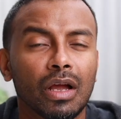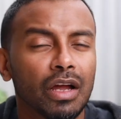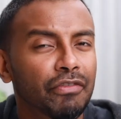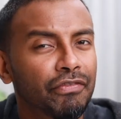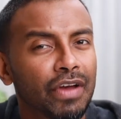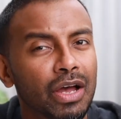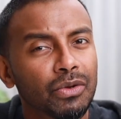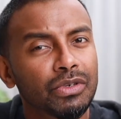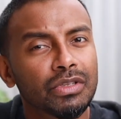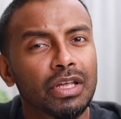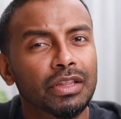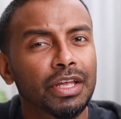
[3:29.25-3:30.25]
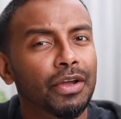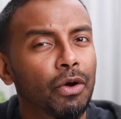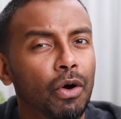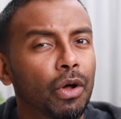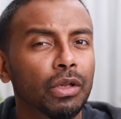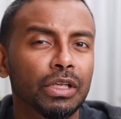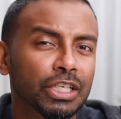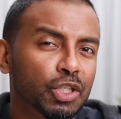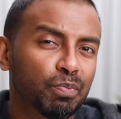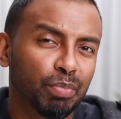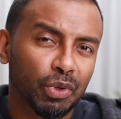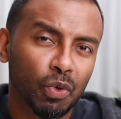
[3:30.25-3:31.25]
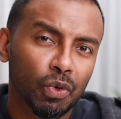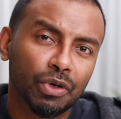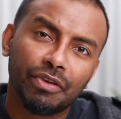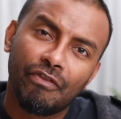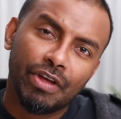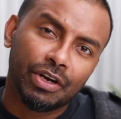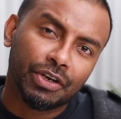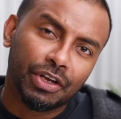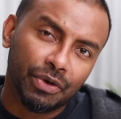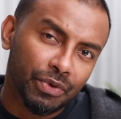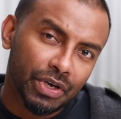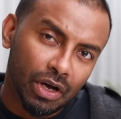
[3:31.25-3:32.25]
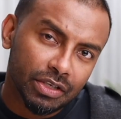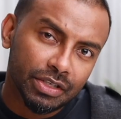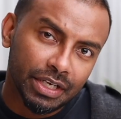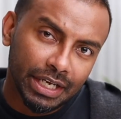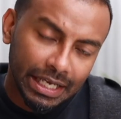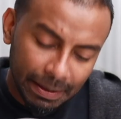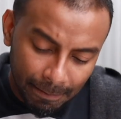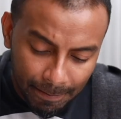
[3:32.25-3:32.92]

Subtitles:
I found that they all explored their curiosity.